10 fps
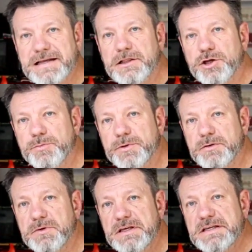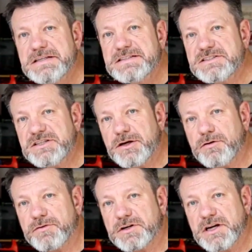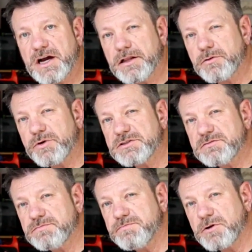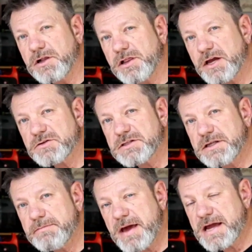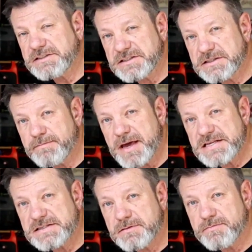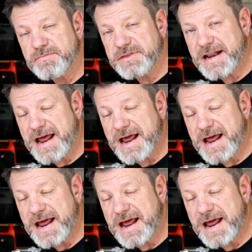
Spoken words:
aluminum silver color, which closely matches, the best that